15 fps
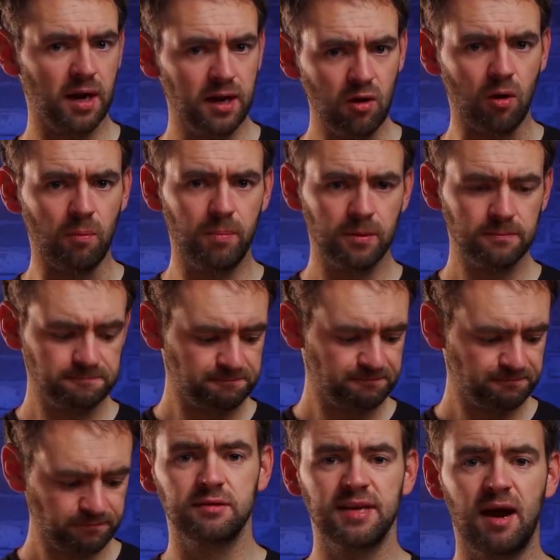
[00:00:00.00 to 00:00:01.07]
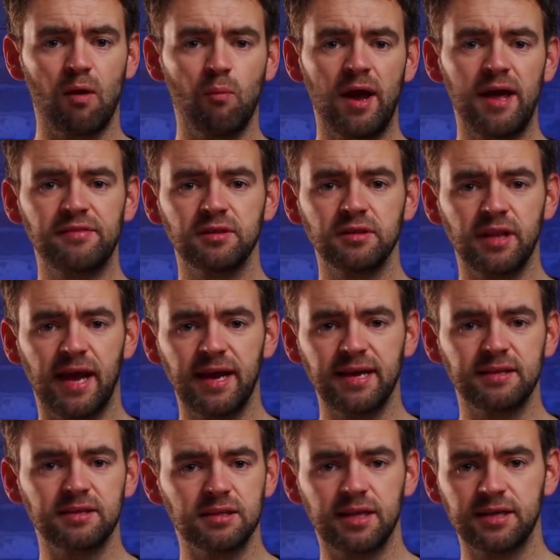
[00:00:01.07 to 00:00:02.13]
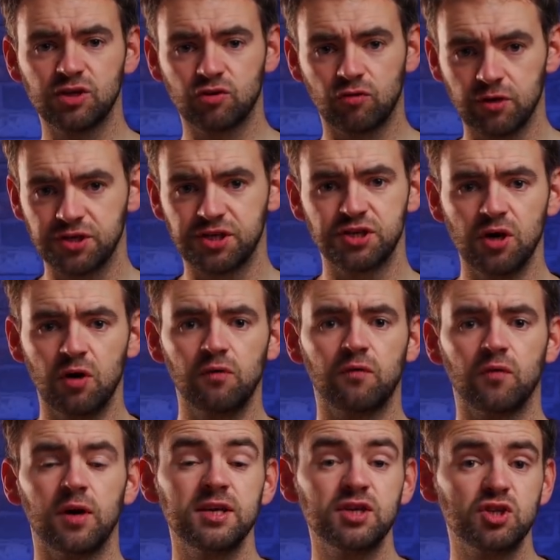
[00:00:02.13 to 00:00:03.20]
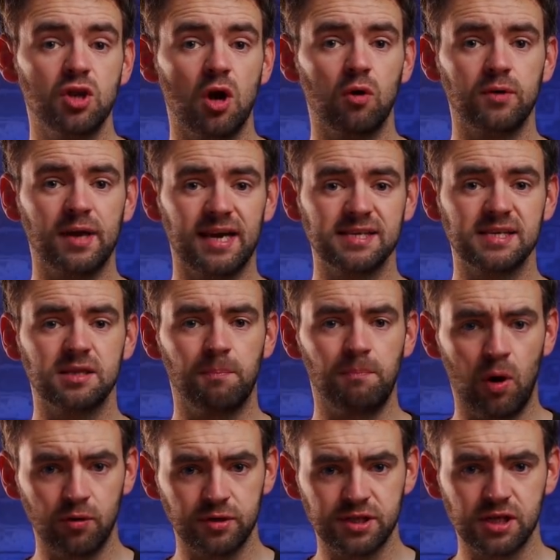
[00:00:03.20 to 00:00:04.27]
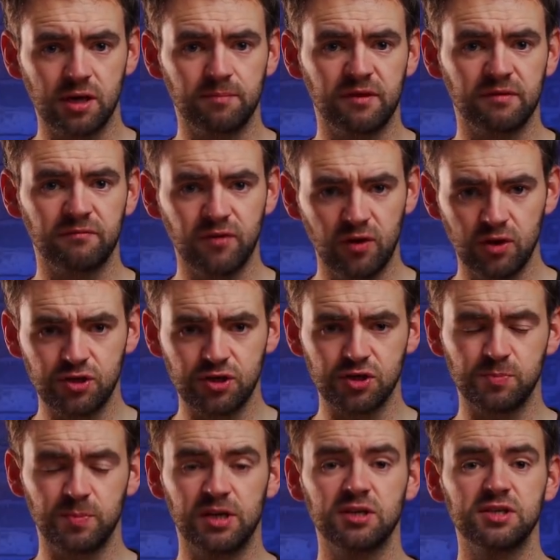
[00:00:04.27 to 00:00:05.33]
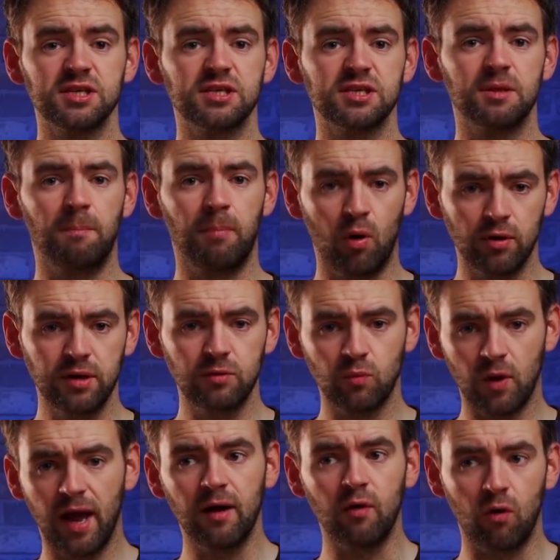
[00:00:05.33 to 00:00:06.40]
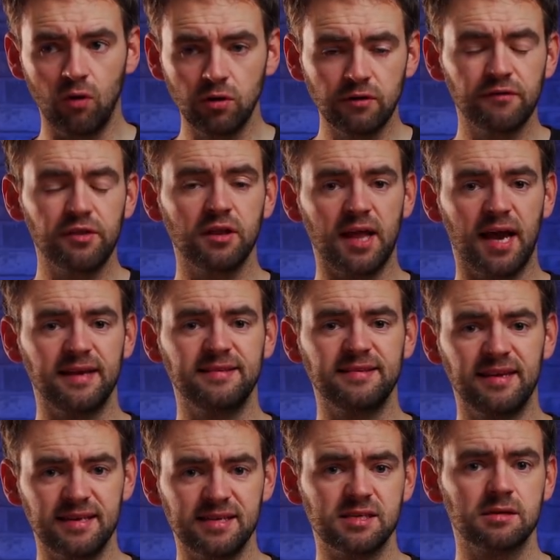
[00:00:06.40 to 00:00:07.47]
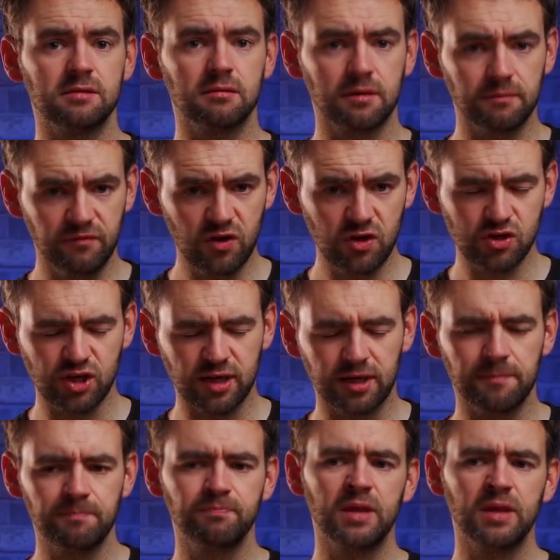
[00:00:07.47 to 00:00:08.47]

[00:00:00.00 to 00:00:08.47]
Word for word: way up. Now, where the light in the lens crosses over is known as the point of convergence, because it's the point where all of the light is converging.